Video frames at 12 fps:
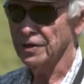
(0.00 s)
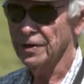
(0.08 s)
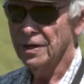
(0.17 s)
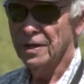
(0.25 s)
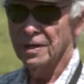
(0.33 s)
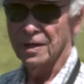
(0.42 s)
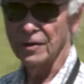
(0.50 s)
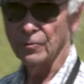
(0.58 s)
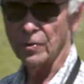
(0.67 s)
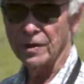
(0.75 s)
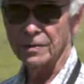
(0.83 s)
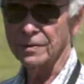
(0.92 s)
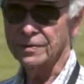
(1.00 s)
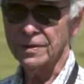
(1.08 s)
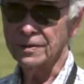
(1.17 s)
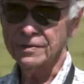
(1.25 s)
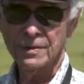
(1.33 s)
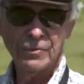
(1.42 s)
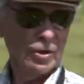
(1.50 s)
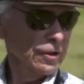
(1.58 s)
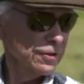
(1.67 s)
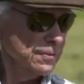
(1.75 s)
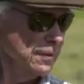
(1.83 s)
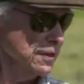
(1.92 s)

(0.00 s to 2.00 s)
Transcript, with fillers: and and one somebody asked